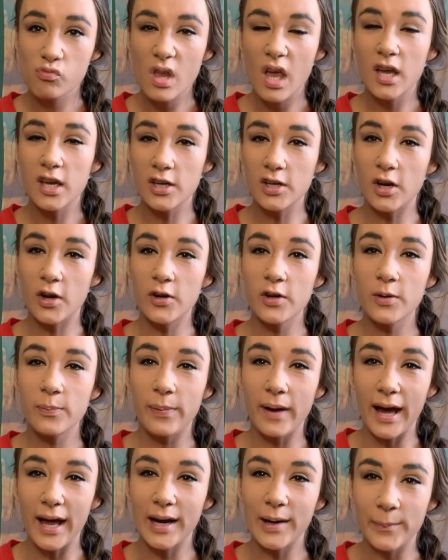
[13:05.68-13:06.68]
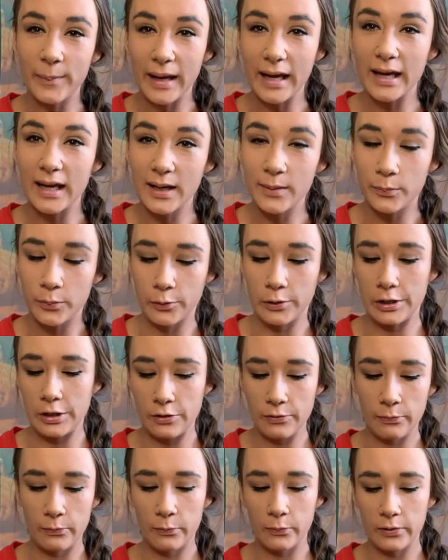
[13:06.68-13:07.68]
you know you're bad at makeup when you
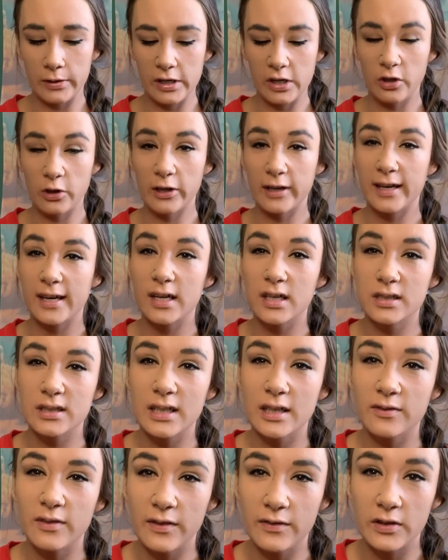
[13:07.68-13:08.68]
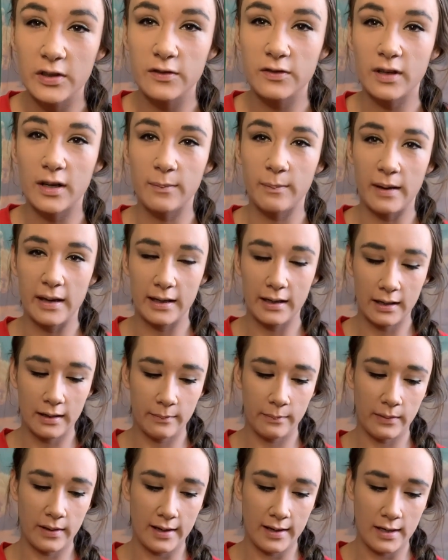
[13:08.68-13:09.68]
look at yourself after you've done makeup
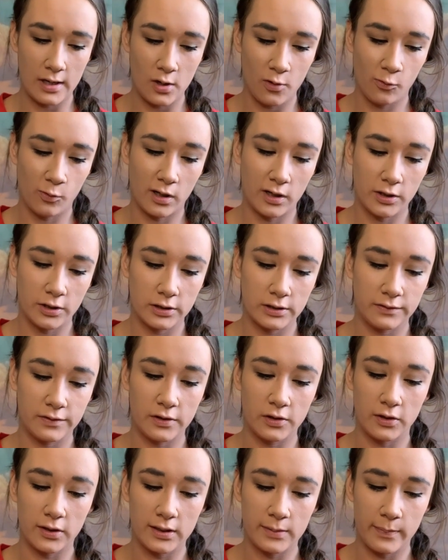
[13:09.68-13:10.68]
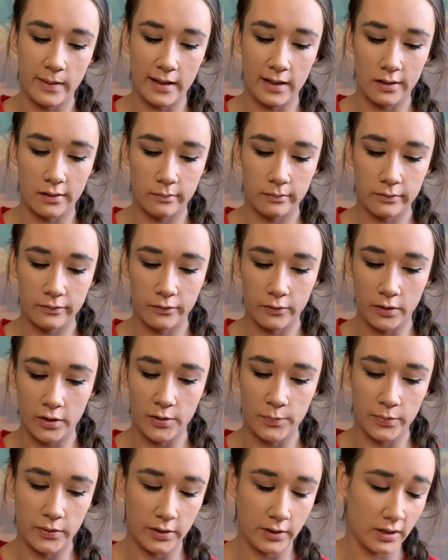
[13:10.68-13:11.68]
and you wonder if you looked better before you
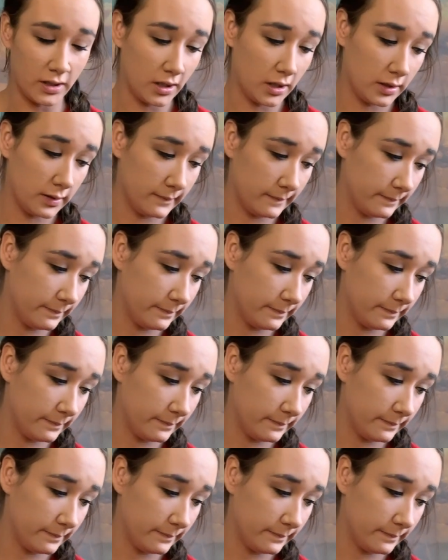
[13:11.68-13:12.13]
put it on.